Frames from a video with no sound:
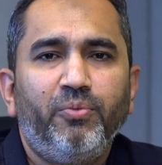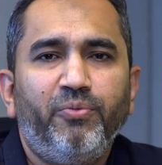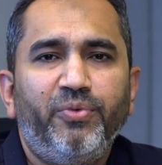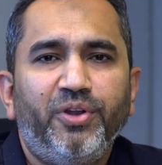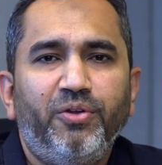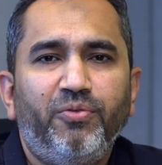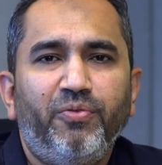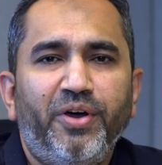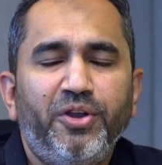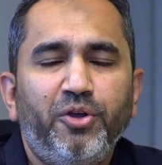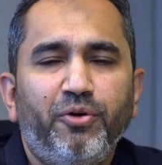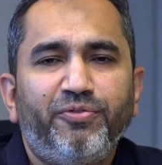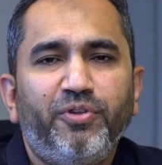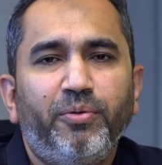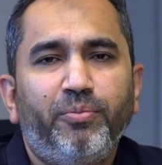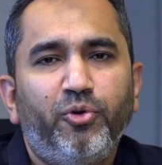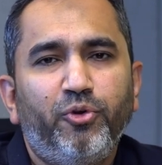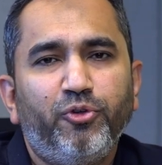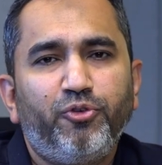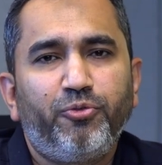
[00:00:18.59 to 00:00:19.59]
with one of
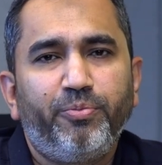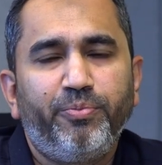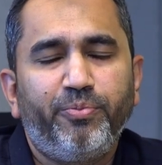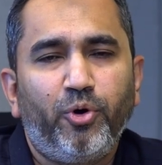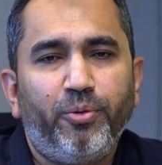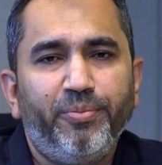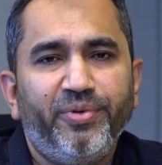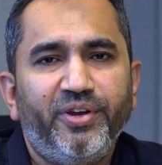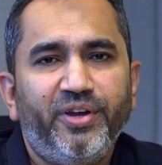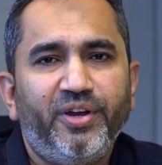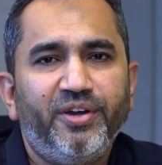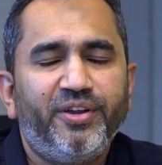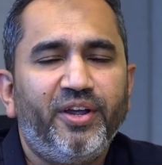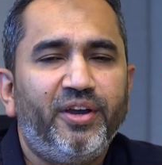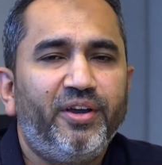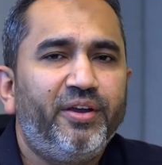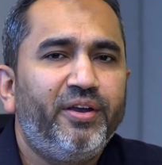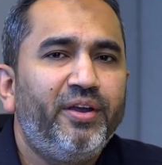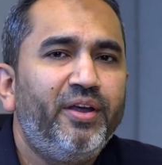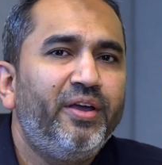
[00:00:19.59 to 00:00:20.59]
the most prominent
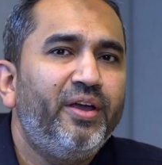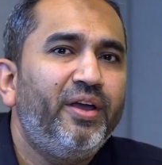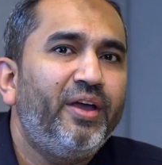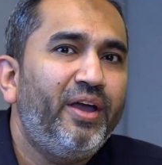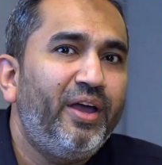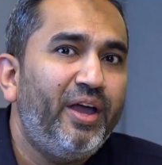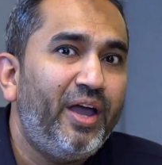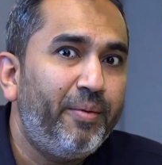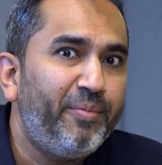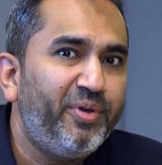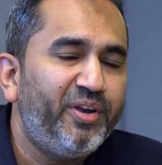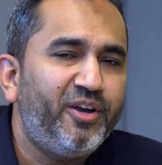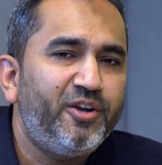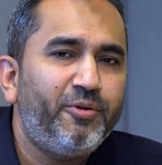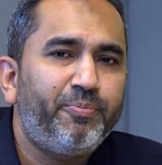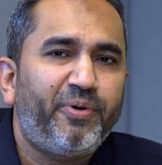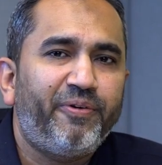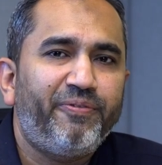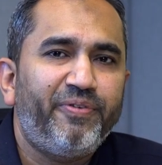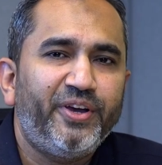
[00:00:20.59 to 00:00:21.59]
and
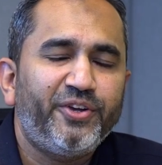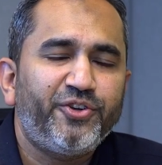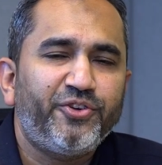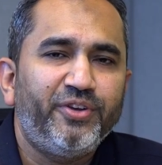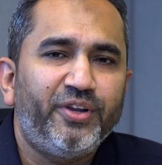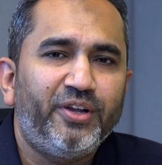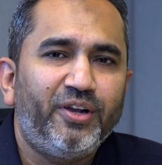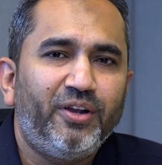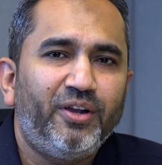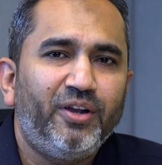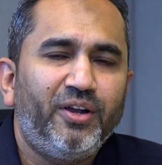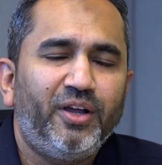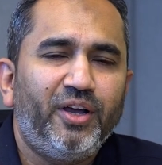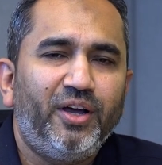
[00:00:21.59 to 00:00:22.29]
eminent professional